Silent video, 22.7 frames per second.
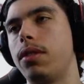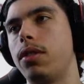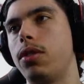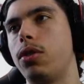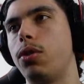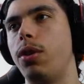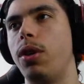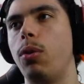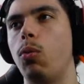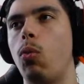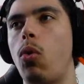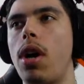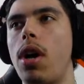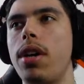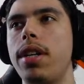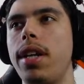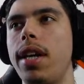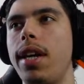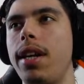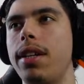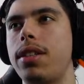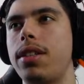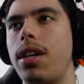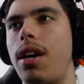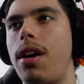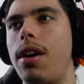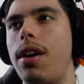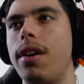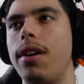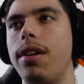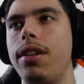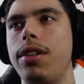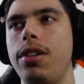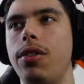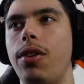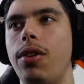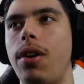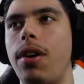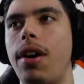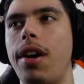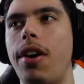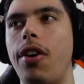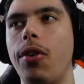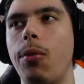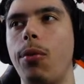So in one day it's hard, you
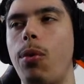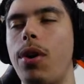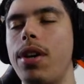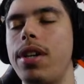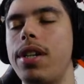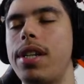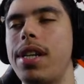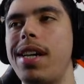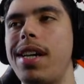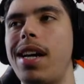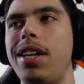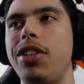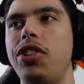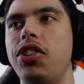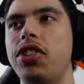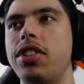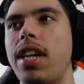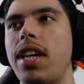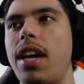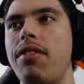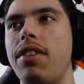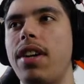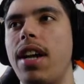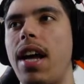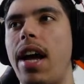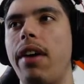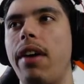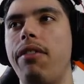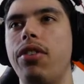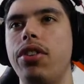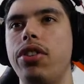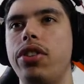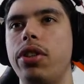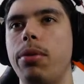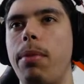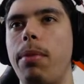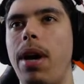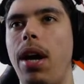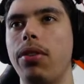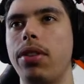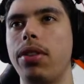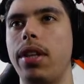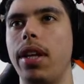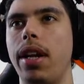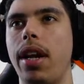know. On one day I just have an average
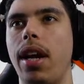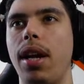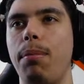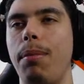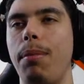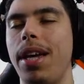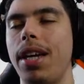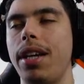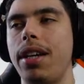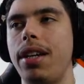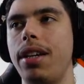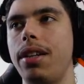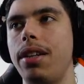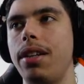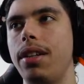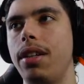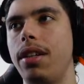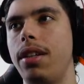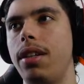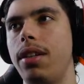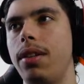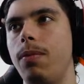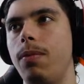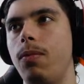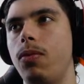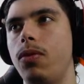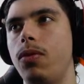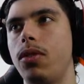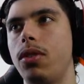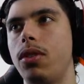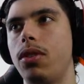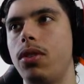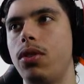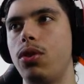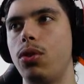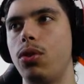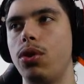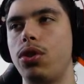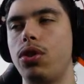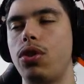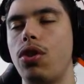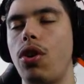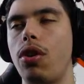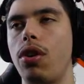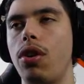amount that I make. So
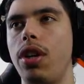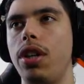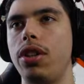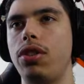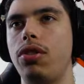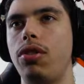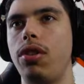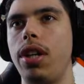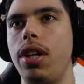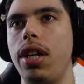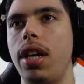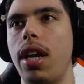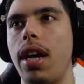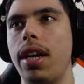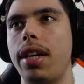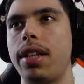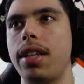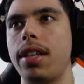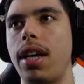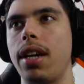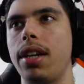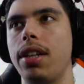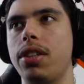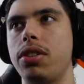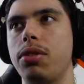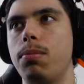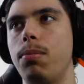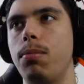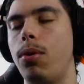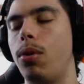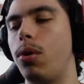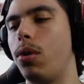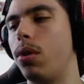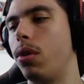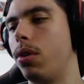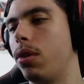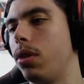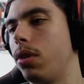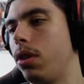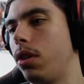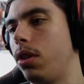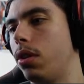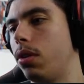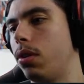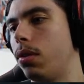it's not literally like that. It's more,
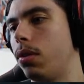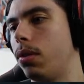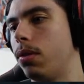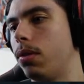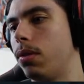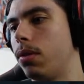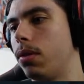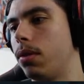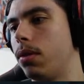you know.